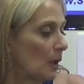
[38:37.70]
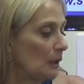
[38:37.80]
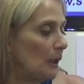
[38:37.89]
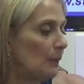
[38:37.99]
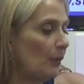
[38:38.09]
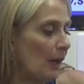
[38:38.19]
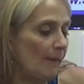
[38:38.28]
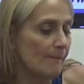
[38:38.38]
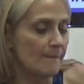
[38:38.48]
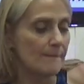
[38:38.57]

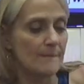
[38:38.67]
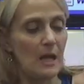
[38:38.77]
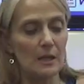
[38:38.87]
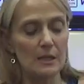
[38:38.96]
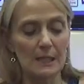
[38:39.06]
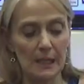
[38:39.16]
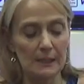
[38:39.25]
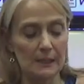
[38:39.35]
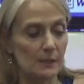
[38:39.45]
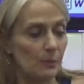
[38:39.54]
Libra, Air
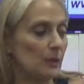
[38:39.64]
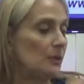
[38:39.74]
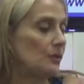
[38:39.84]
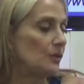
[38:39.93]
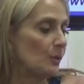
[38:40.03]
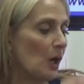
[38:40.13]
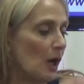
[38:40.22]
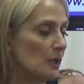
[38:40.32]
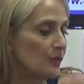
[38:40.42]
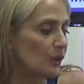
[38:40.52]
signs. We're going to do some
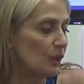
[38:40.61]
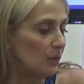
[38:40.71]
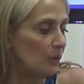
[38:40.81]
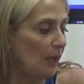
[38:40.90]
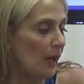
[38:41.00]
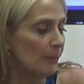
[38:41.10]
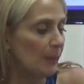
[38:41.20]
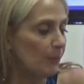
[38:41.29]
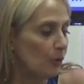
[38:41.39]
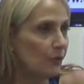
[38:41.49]
cards for you now,
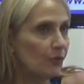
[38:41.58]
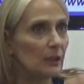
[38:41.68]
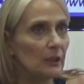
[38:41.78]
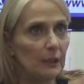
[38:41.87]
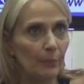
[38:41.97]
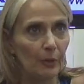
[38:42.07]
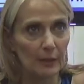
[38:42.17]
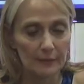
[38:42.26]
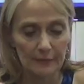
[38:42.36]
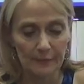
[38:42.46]
my beautiful
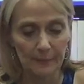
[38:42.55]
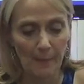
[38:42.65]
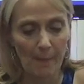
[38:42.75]
Librans.